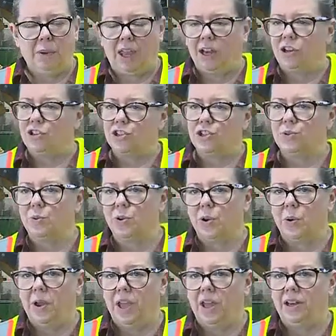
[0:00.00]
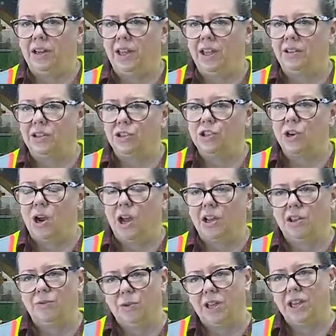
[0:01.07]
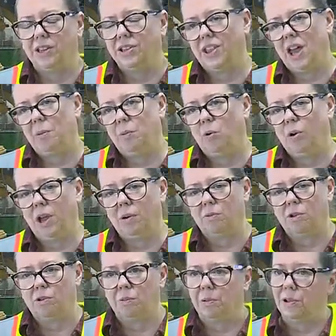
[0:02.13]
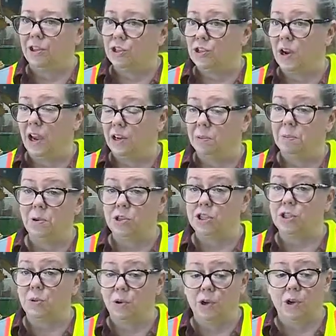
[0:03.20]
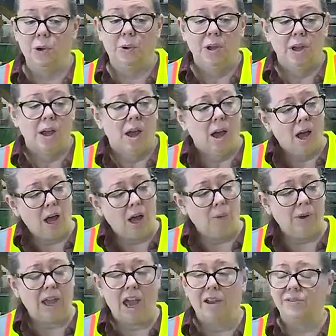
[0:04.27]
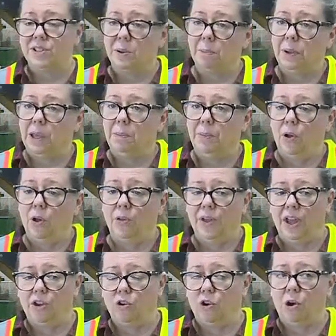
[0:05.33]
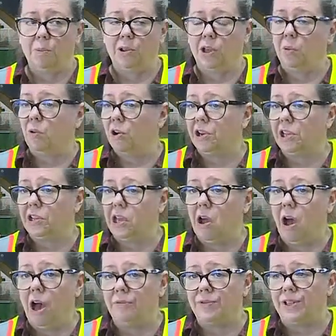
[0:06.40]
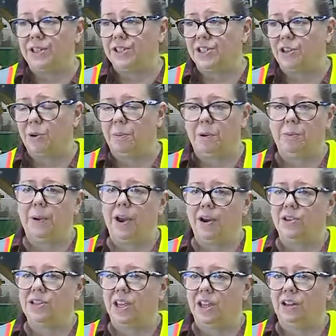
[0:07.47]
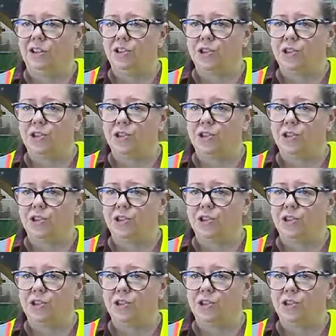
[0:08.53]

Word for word: managers will go ahead and get in the truck if we get to that point. We're really trying to push through. Uh, we have some people that normally work in the office that are prepared to get in